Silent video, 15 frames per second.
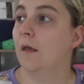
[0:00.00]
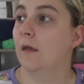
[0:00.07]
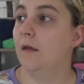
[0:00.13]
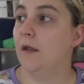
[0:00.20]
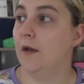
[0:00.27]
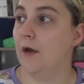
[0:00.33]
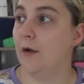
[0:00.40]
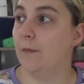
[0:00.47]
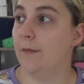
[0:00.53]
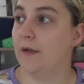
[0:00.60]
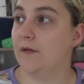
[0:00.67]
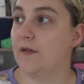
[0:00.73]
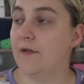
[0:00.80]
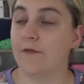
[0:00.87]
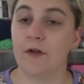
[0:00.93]
You know,
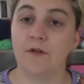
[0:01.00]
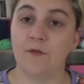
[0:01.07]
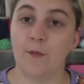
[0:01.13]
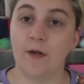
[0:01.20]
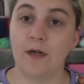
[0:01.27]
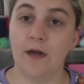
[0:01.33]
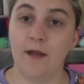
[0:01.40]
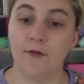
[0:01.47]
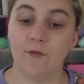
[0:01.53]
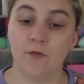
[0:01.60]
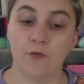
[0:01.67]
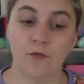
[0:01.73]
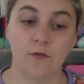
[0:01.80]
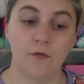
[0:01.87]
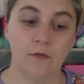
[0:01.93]
because every
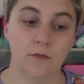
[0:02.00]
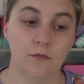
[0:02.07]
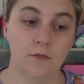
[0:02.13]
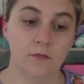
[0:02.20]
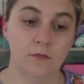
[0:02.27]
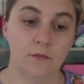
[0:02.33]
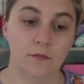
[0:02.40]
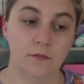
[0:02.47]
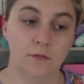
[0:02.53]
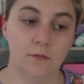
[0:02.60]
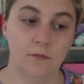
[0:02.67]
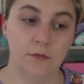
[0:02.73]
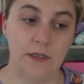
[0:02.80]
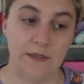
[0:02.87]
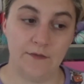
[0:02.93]
29-year-old
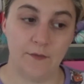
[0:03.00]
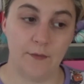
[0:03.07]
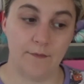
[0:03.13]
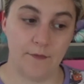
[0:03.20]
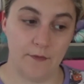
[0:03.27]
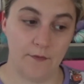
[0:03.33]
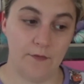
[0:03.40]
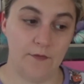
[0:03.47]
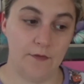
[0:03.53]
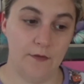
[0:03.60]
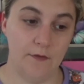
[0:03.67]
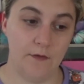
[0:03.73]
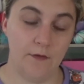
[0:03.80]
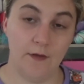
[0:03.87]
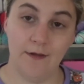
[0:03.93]
needs one of those in
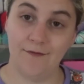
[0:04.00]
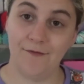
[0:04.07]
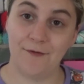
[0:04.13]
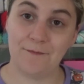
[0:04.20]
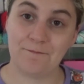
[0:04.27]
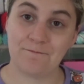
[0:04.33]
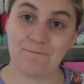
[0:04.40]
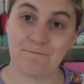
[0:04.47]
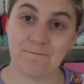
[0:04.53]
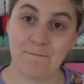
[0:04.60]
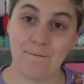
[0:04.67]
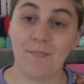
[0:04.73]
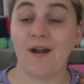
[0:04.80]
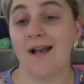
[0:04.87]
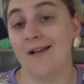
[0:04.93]
their life.
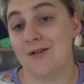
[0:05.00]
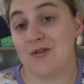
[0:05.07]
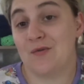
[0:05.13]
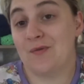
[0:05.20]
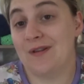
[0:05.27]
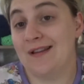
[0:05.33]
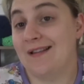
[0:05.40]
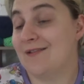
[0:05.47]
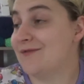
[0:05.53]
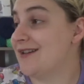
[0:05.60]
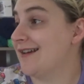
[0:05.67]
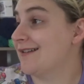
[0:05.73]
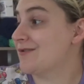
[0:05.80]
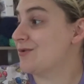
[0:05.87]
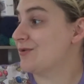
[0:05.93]
But I also really love
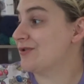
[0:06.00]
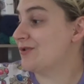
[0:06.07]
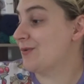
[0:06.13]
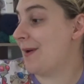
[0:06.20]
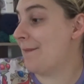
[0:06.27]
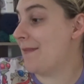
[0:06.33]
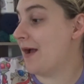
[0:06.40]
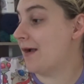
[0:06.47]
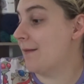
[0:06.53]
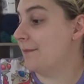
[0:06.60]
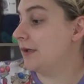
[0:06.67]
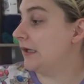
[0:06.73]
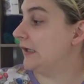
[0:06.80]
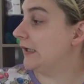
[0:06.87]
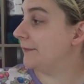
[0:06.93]
dinosaurs, so I'm not
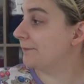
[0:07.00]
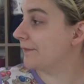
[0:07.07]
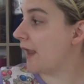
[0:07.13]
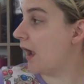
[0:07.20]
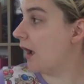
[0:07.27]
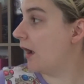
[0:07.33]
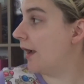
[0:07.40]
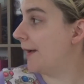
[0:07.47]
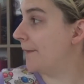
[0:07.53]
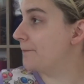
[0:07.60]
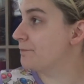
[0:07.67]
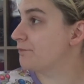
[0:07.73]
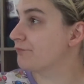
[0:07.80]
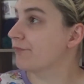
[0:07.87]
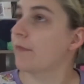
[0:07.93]
complaining. What
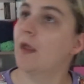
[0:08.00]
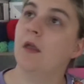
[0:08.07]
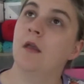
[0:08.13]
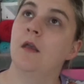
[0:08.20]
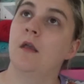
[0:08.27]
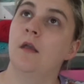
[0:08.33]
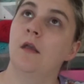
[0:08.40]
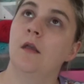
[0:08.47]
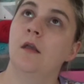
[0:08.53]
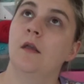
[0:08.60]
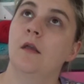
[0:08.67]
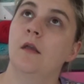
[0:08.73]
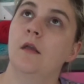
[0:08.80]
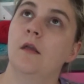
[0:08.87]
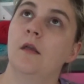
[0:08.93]

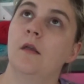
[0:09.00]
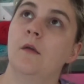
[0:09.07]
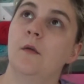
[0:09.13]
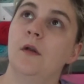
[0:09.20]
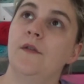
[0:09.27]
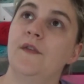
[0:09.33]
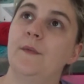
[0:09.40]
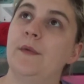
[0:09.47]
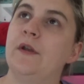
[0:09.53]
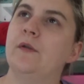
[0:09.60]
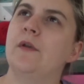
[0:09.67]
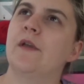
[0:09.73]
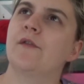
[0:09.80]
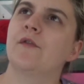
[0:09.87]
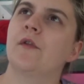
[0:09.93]
else did we do
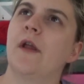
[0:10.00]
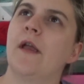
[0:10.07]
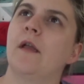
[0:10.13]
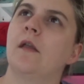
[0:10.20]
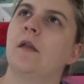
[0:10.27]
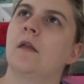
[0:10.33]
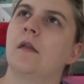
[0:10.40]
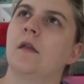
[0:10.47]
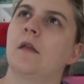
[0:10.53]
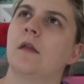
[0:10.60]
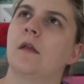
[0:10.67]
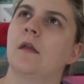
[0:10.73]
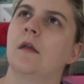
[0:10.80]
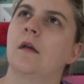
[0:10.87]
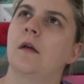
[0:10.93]
yesterday?
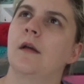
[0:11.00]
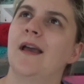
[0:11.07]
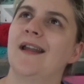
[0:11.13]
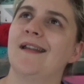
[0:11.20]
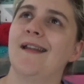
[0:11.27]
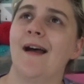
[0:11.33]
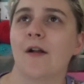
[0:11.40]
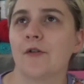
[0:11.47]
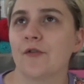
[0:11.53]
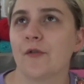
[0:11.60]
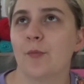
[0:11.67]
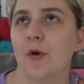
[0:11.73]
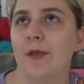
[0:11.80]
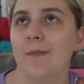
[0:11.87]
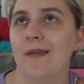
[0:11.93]
I had a doctor's
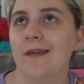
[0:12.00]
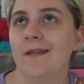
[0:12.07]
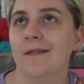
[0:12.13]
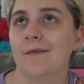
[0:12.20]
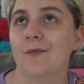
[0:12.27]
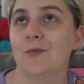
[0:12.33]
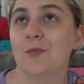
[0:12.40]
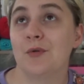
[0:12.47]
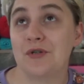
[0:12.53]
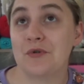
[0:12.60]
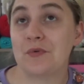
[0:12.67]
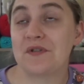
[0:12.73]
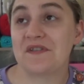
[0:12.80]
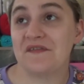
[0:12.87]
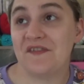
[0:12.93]
appointment, which
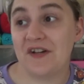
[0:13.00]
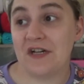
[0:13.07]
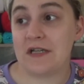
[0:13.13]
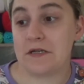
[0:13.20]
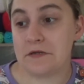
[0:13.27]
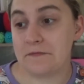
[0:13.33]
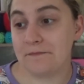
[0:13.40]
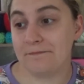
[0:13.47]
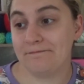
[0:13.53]
was fun.